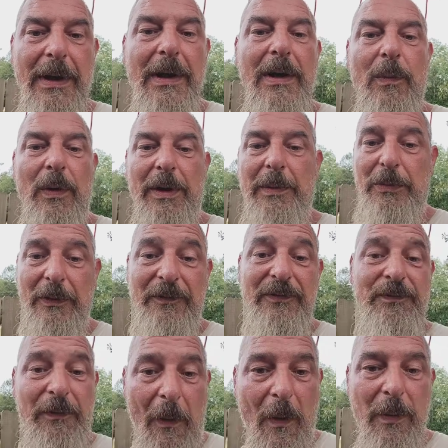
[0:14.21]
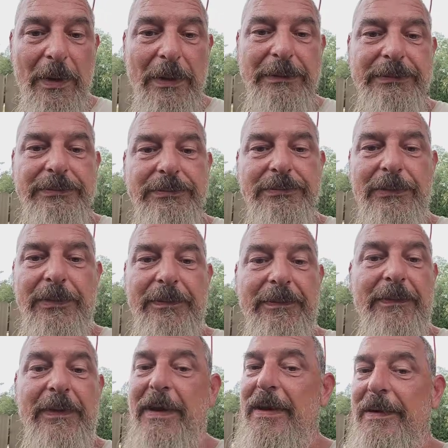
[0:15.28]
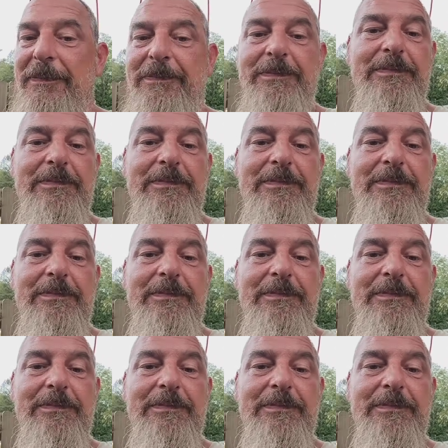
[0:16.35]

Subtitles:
When it moves forward, the